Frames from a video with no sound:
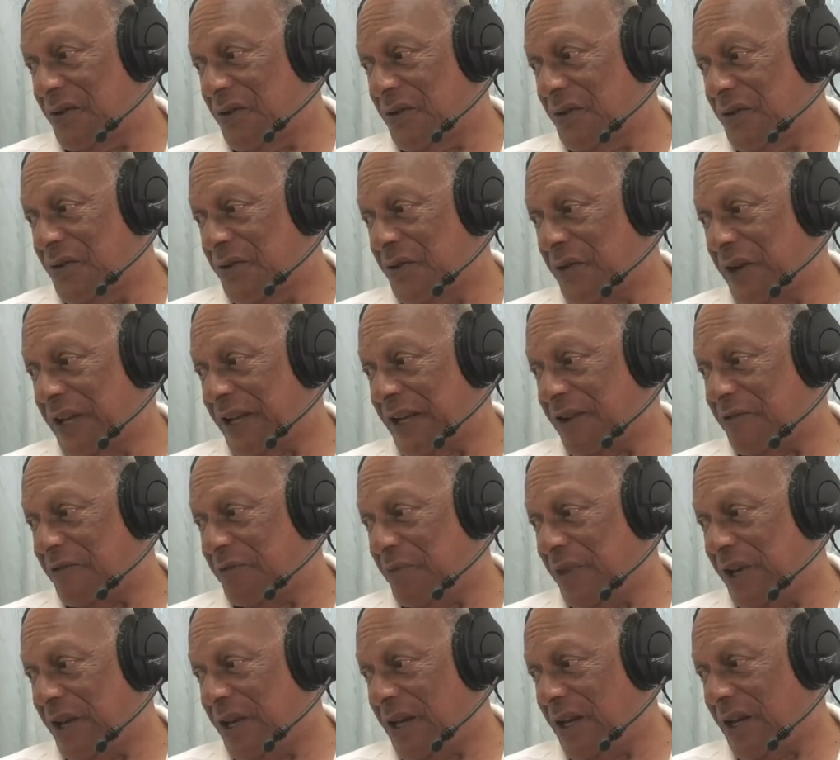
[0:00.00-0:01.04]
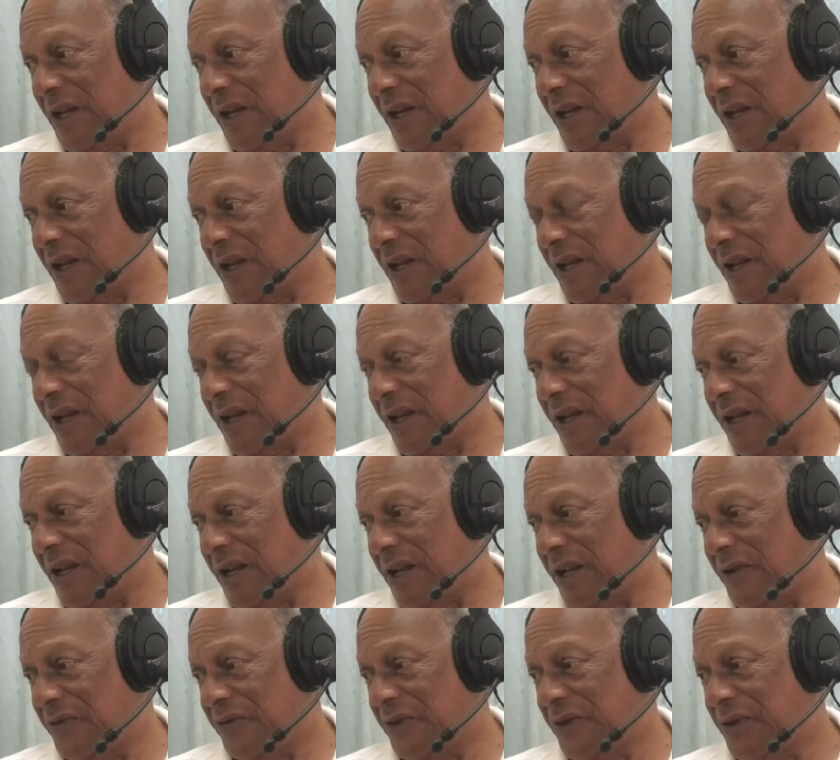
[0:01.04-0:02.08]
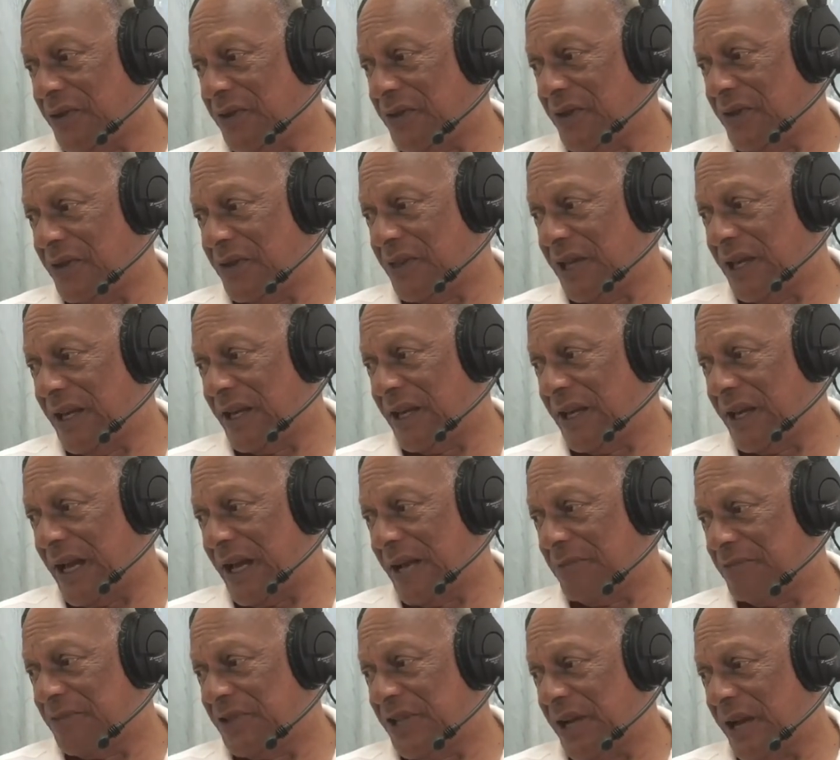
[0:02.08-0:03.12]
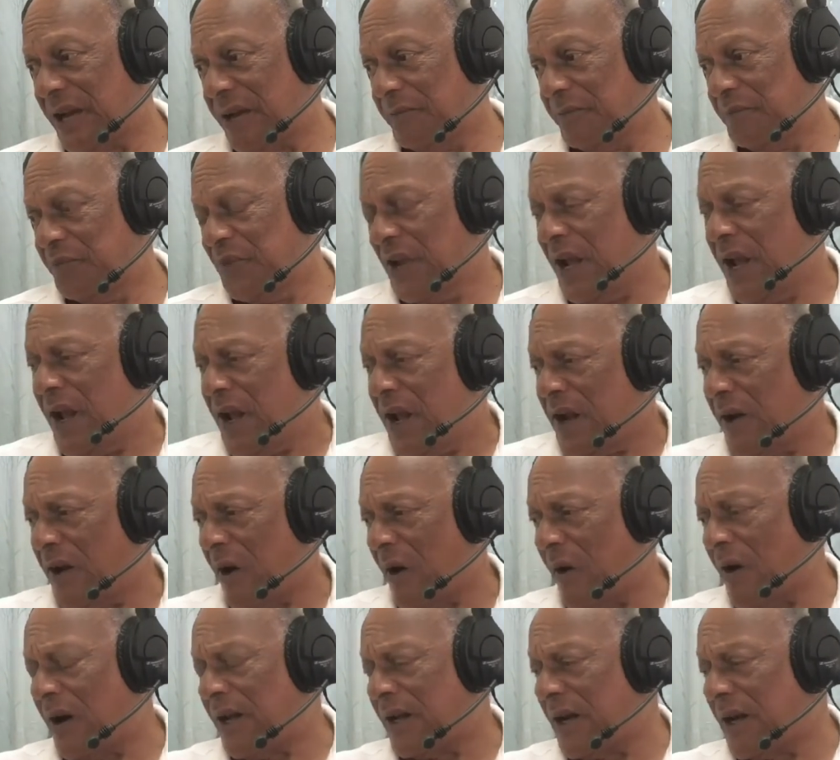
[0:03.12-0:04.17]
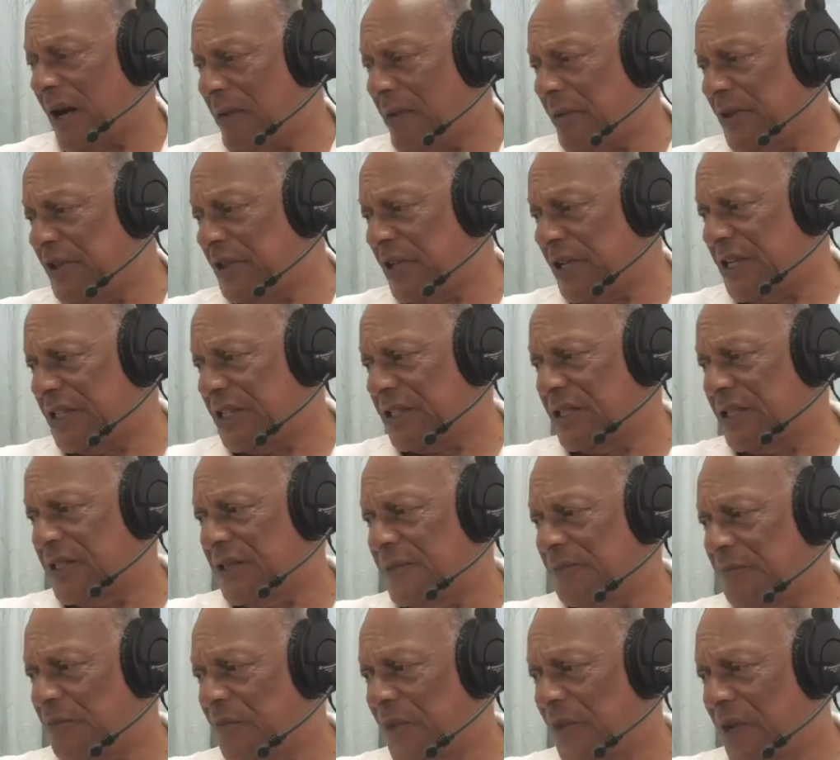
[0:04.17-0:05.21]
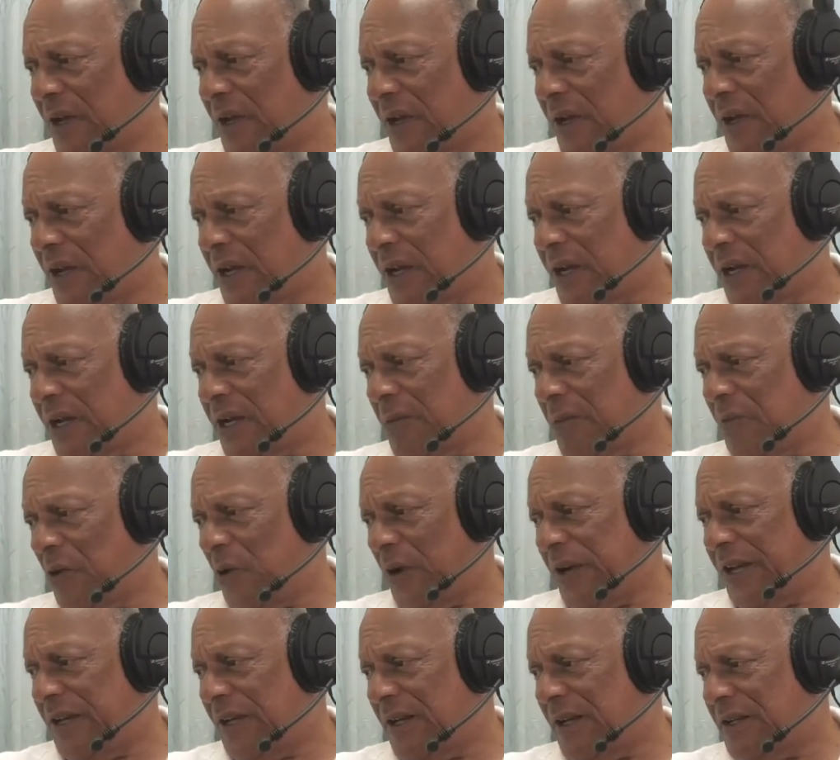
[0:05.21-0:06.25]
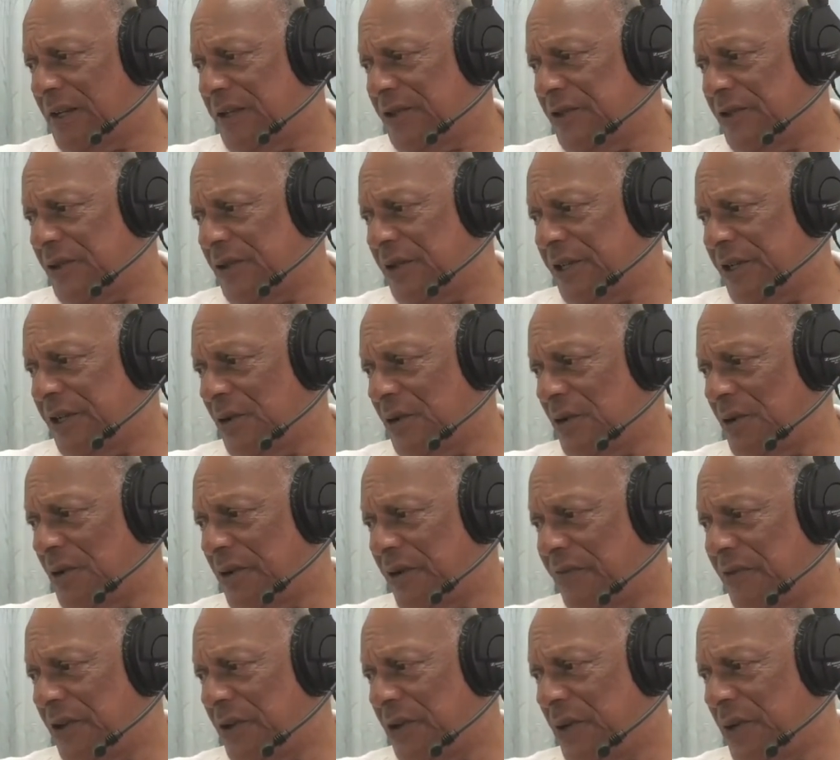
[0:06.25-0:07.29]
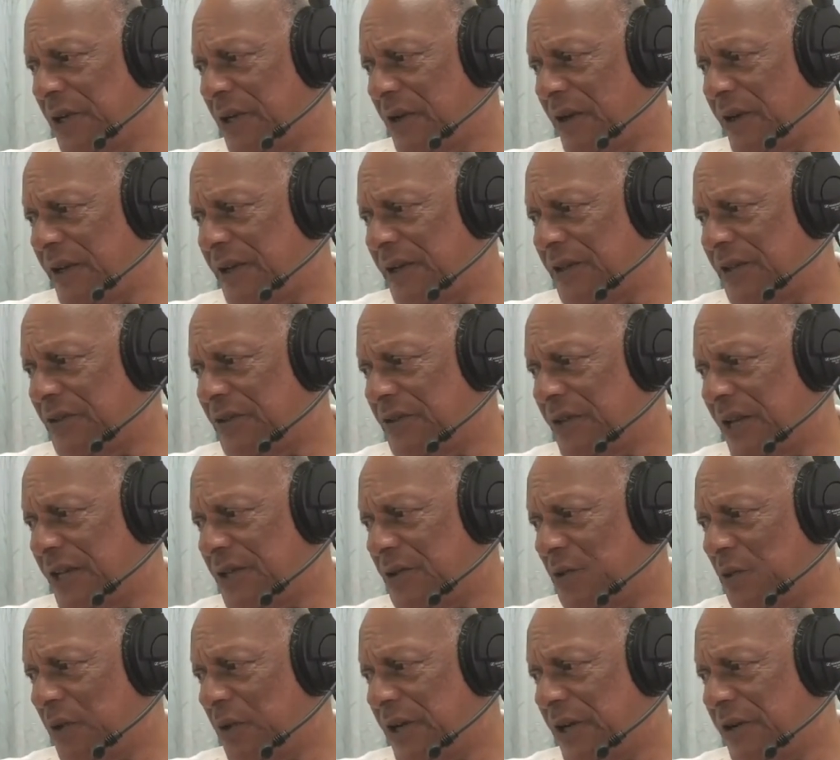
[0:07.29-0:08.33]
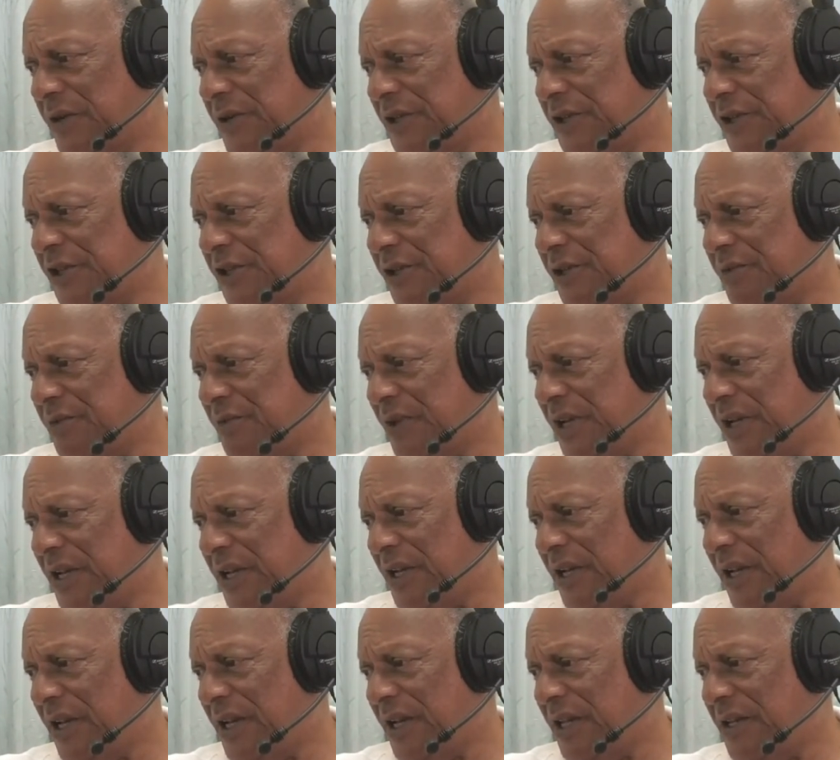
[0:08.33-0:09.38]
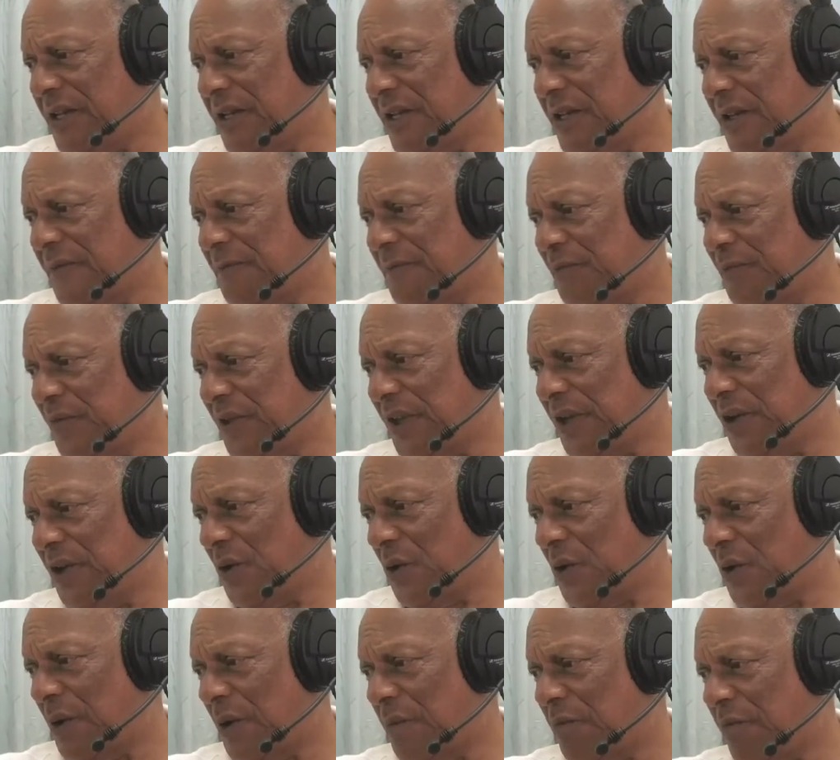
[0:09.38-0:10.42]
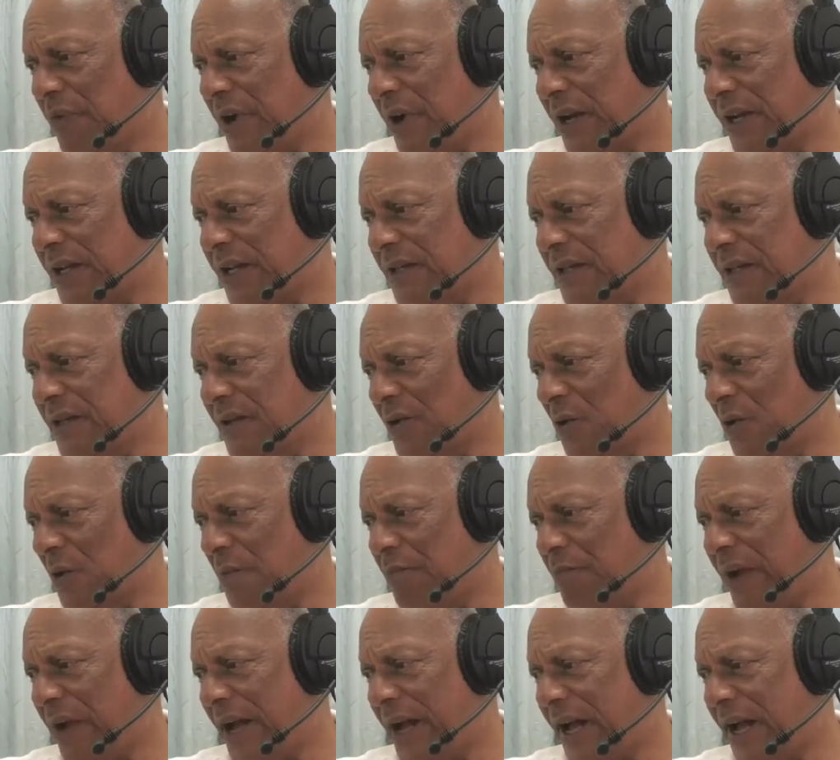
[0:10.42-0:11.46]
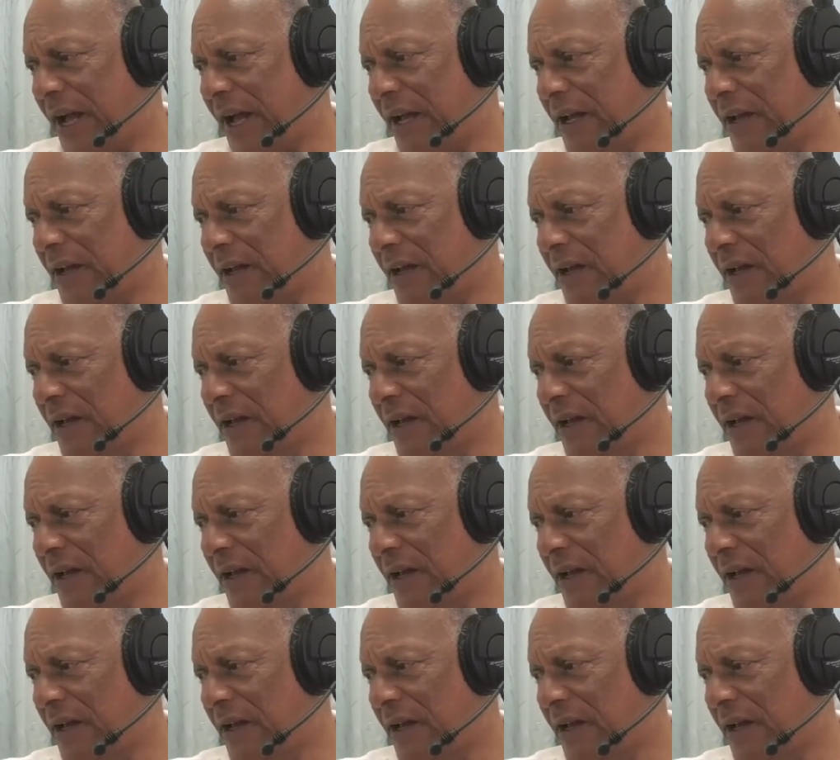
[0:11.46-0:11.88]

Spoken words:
Forgive me if you think I'm dumb. Carla Clement says, good morning, Uncle George, and all the viewing audience. That's where it should be, in your pocket or bag